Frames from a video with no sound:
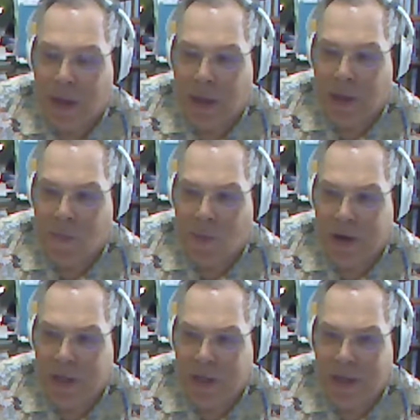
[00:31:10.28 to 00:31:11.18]
uh, one
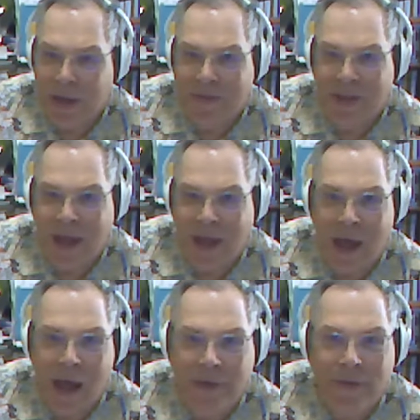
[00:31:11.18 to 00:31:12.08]
of the things in that
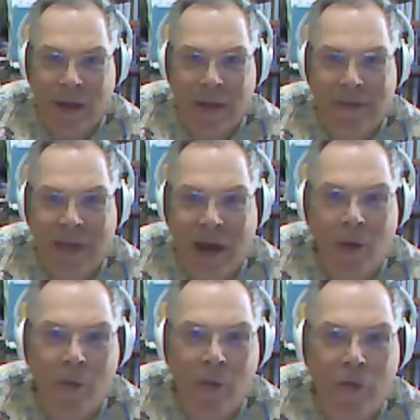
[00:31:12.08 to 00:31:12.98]
contract is that
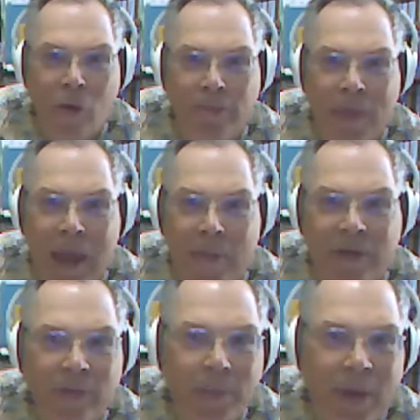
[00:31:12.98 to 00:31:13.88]
all those
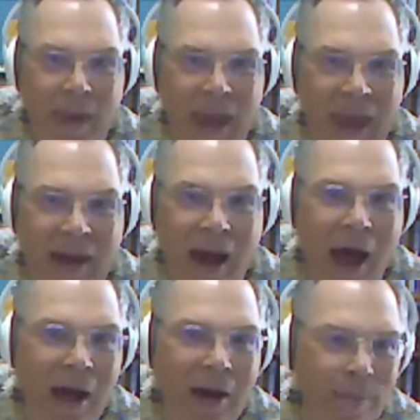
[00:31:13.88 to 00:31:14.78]
payments would be paid
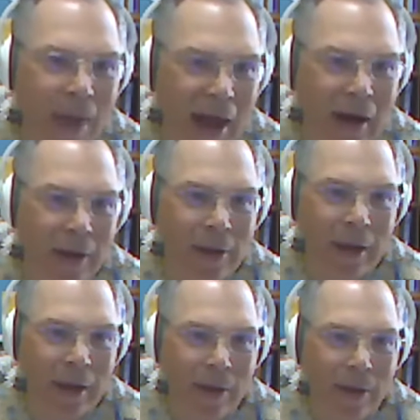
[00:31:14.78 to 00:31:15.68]

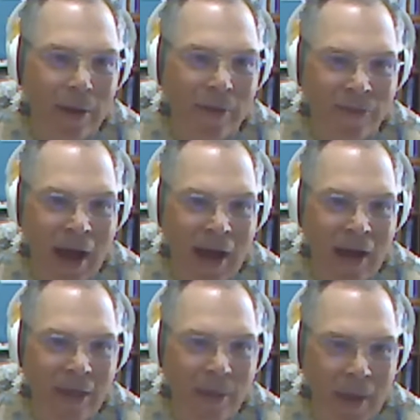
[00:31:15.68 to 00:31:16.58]
automatically via
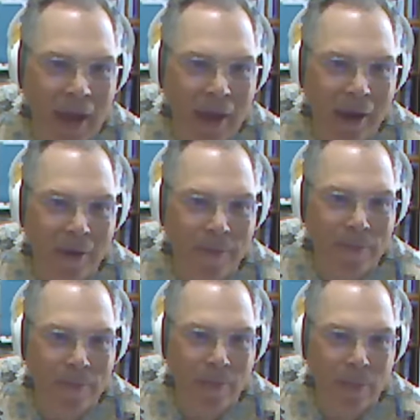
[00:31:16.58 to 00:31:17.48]
the bank
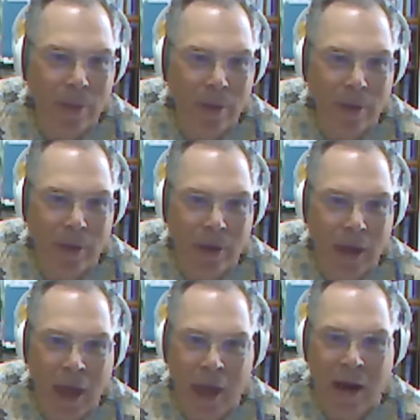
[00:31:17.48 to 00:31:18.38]

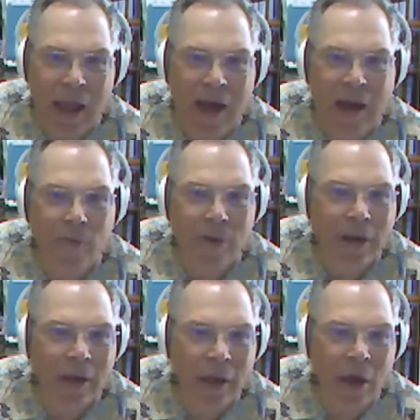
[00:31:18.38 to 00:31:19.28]
and anyone
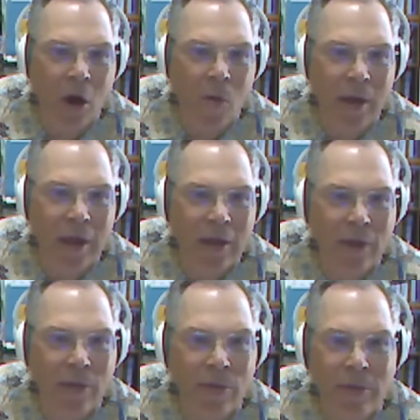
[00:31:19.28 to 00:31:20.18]
can go
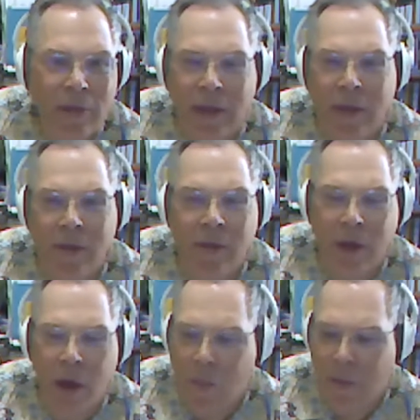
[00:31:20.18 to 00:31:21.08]
into like you could
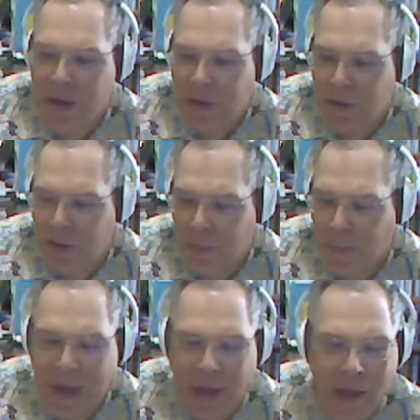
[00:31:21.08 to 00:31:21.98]
go into your
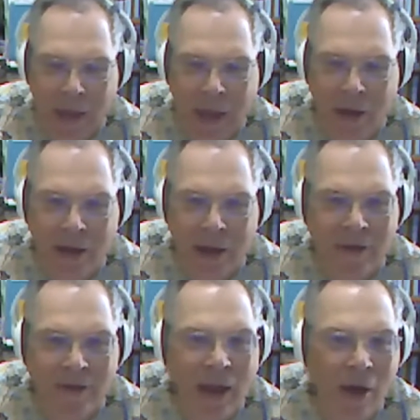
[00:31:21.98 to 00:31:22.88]
bank account and
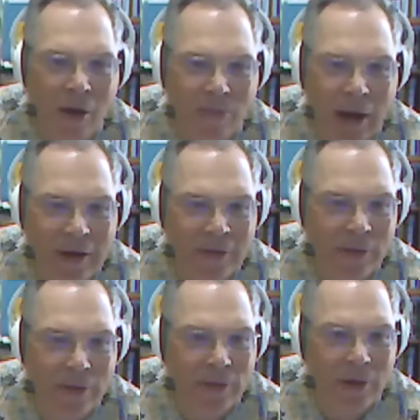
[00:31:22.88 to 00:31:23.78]
say oh write so
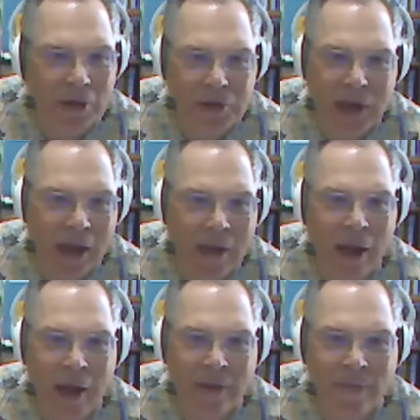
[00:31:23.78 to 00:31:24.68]
and so a check
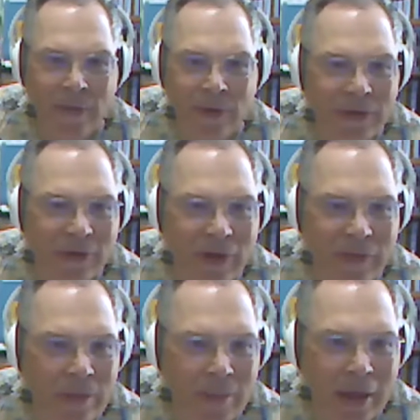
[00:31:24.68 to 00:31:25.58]
on the first of
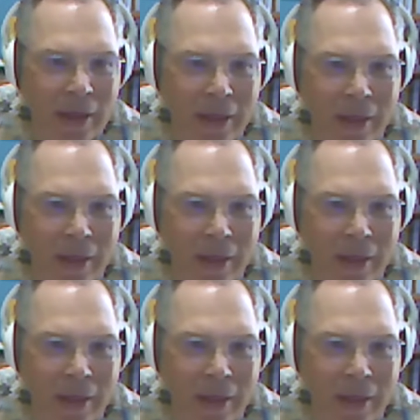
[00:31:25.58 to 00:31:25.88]
every month